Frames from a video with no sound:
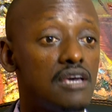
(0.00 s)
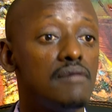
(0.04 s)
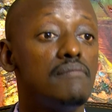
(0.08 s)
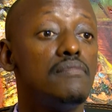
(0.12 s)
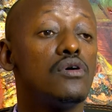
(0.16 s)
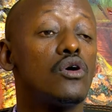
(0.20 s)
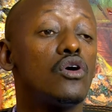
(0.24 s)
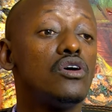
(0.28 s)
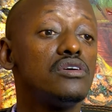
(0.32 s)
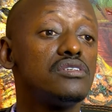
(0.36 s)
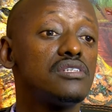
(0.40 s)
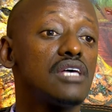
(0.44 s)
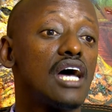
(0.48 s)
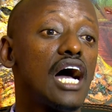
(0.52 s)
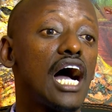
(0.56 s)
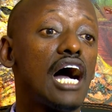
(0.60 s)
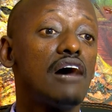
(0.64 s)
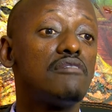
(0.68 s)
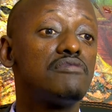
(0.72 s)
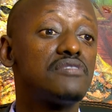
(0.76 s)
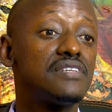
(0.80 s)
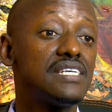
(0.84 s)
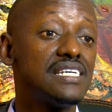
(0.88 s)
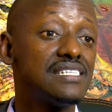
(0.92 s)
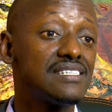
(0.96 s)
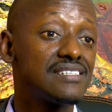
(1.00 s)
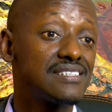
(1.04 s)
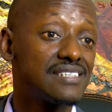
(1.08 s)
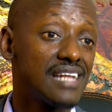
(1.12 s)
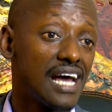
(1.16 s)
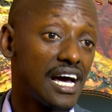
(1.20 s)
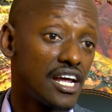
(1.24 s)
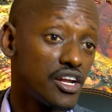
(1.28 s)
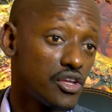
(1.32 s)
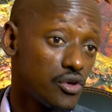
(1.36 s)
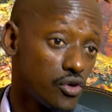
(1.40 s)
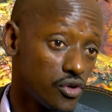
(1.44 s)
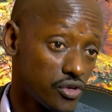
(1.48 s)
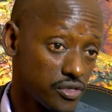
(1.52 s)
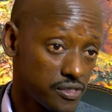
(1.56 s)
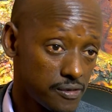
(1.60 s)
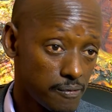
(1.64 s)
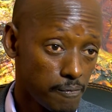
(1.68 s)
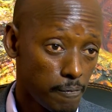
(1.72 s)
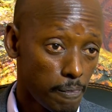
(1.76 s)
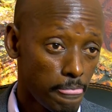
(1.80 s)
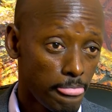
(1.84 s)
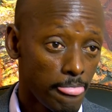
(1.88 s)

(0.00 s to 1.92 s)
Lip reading: Because I've seen scenarios